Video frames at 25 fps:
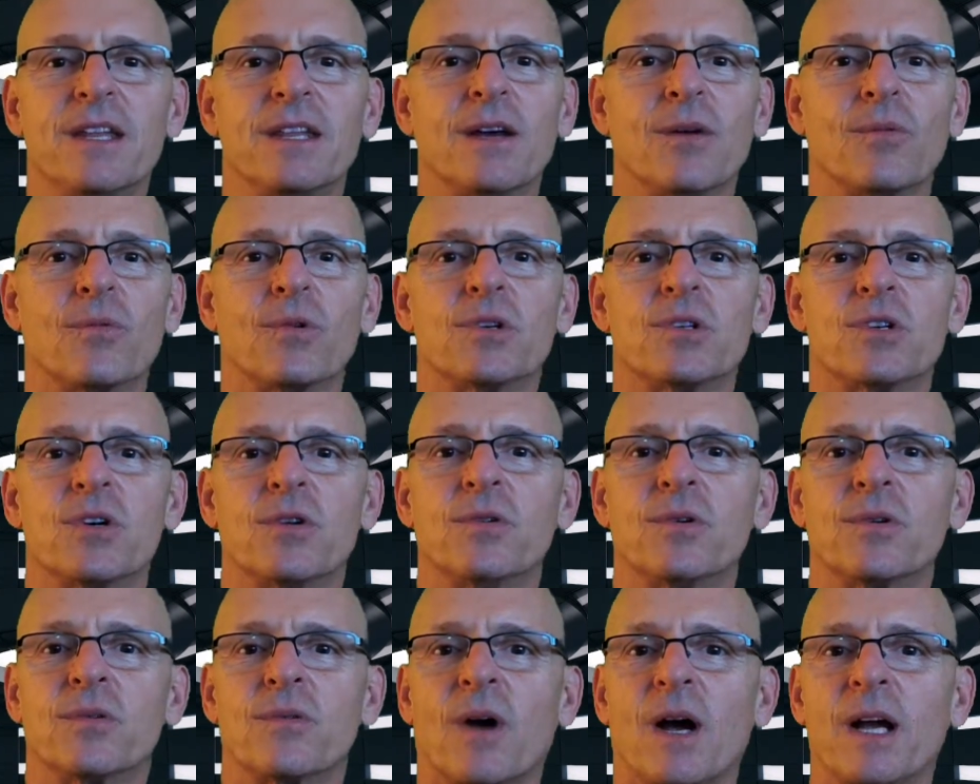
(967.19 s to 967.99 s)
that we're
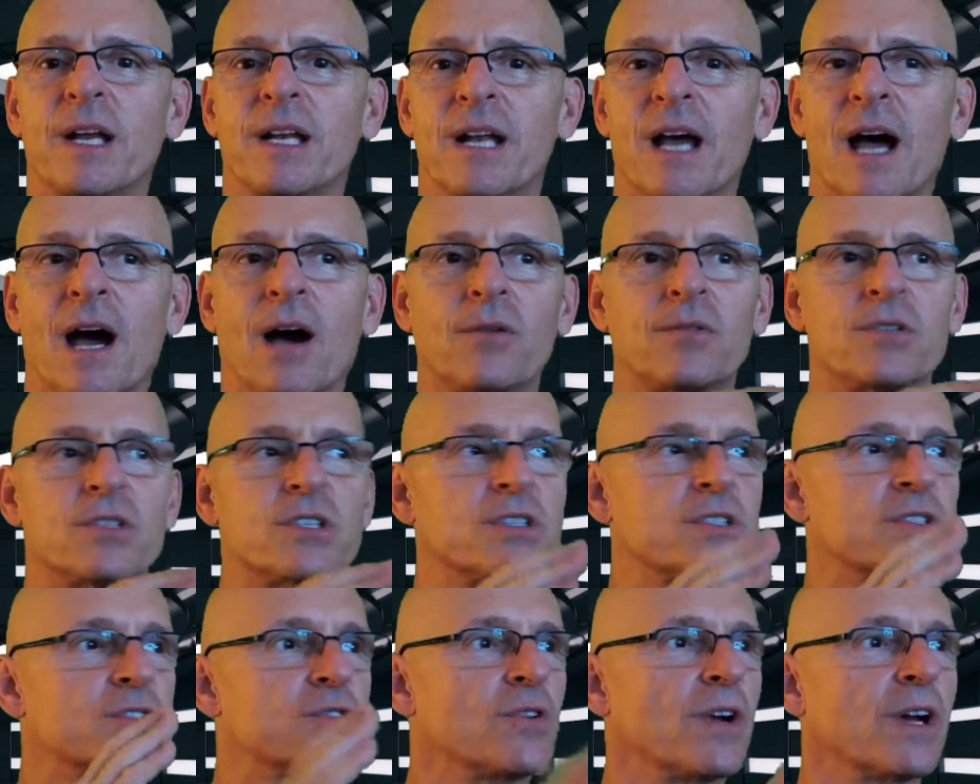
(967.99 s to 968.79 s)
doing right now
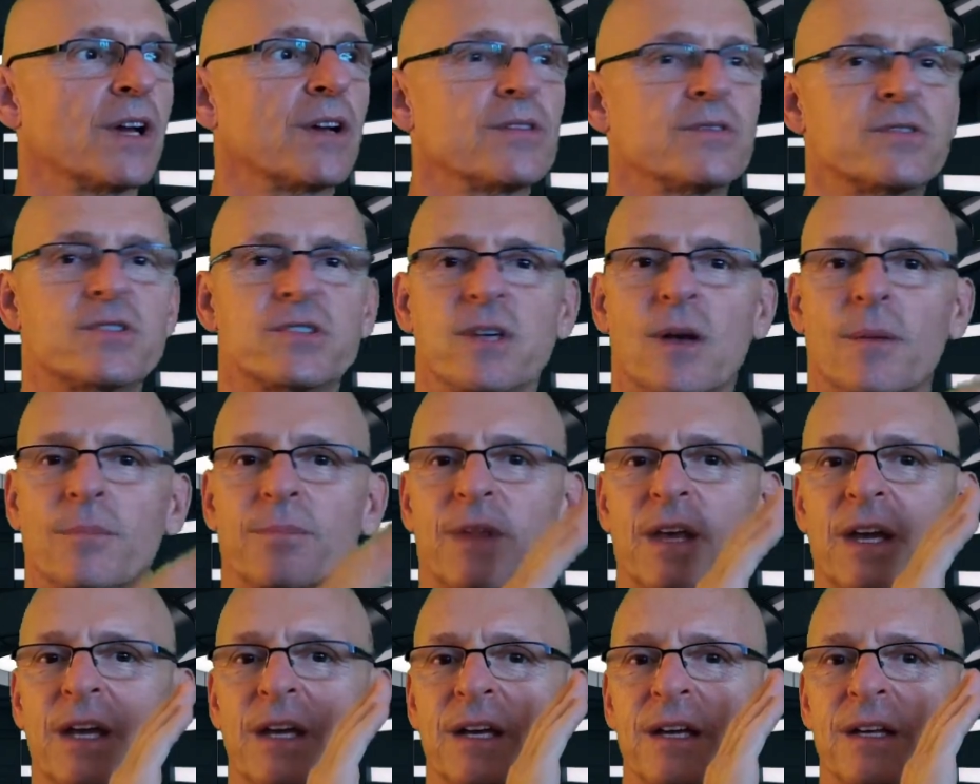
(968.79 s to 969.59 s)
just triggers
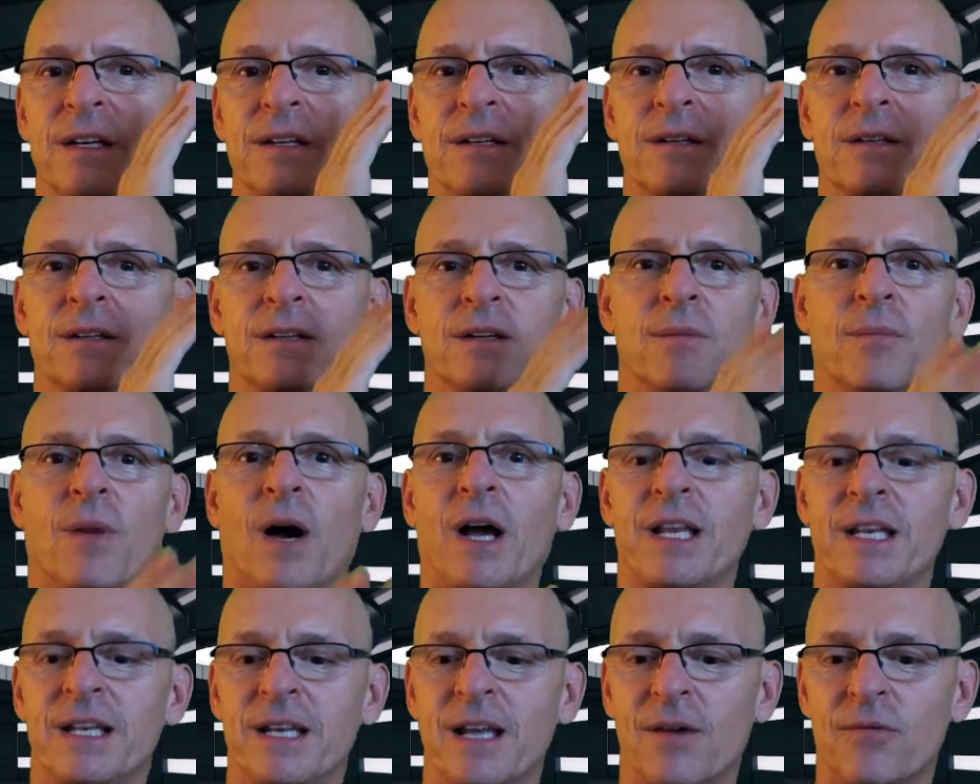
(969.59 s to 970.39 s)
something and you
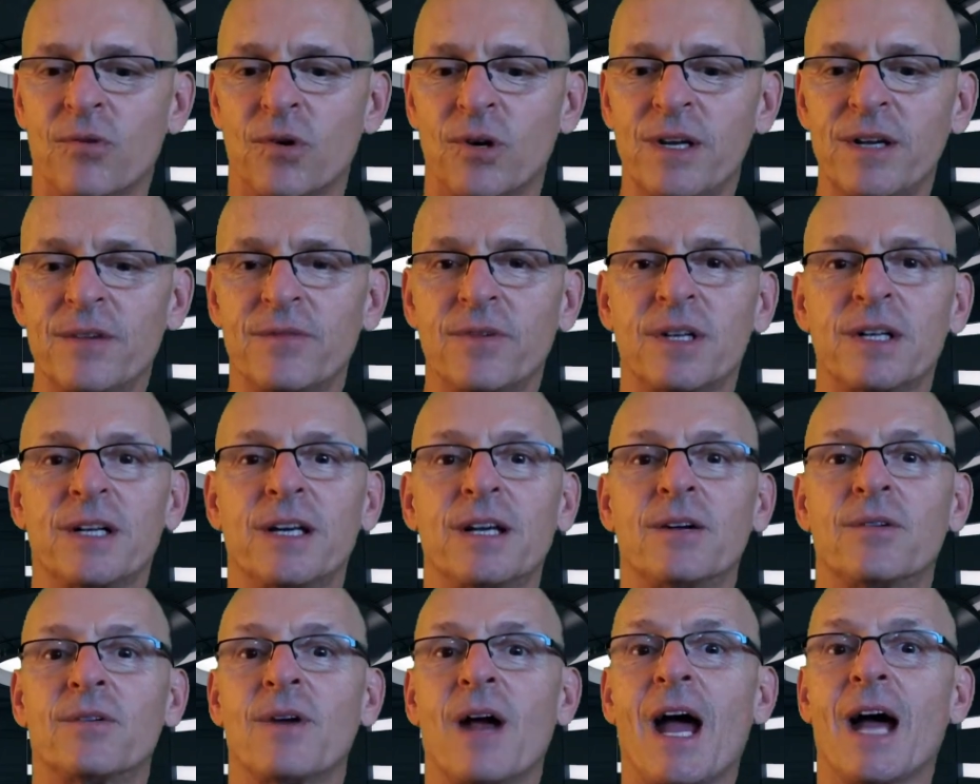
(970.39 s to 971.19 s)
might never even
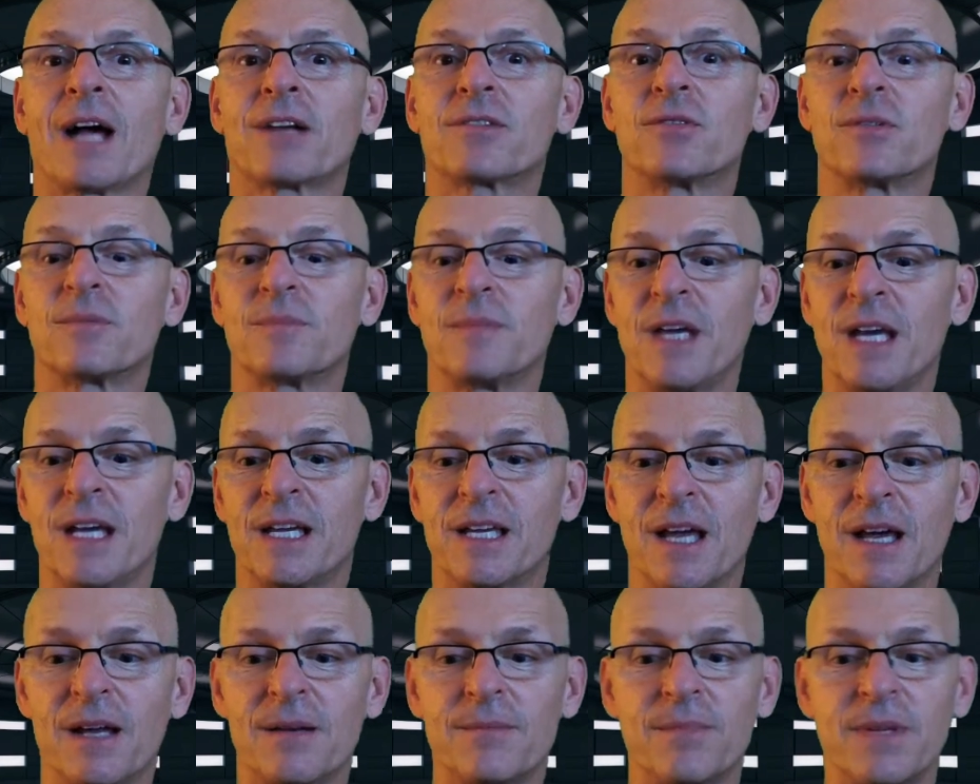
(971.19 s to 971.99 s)
interact with me
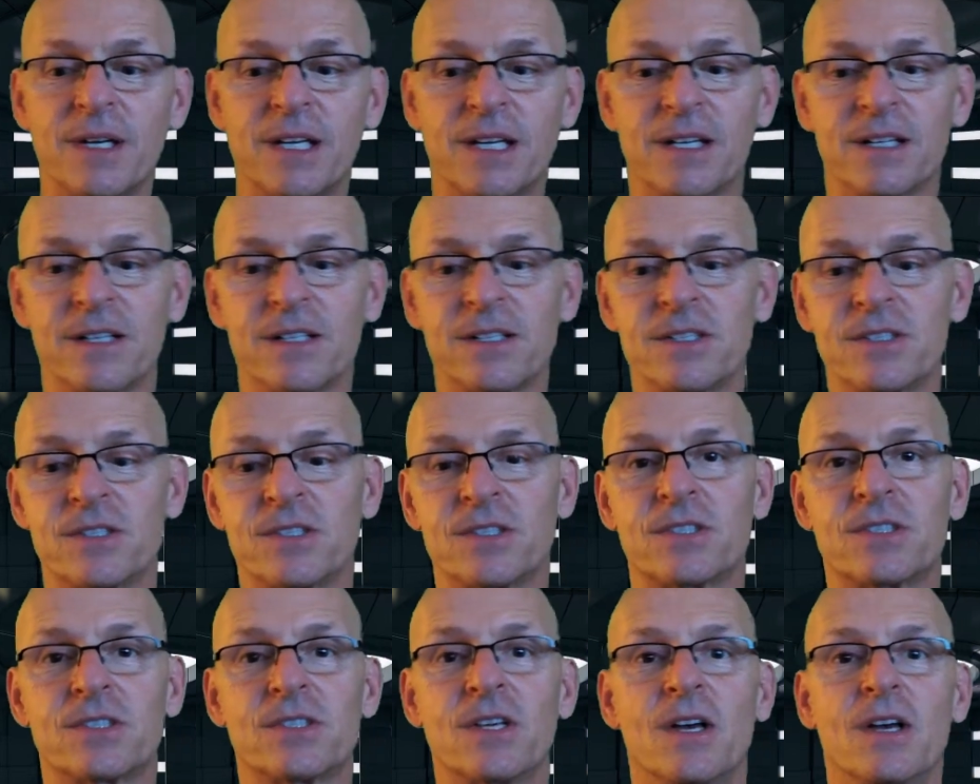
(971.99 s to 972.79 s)
again
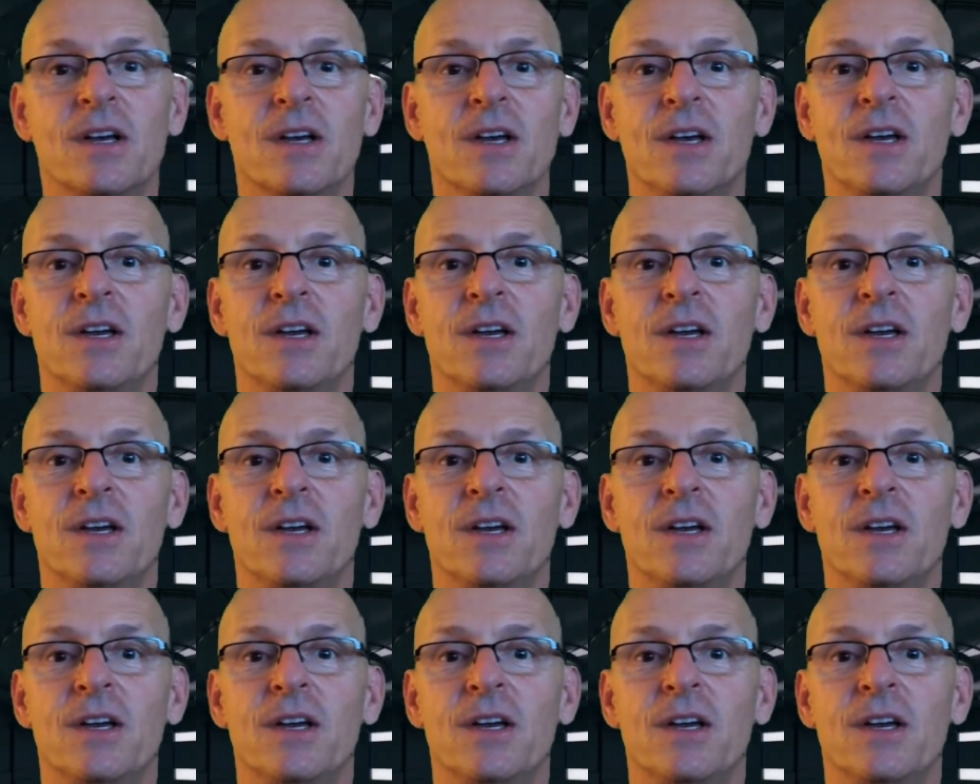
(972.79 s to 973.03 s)
because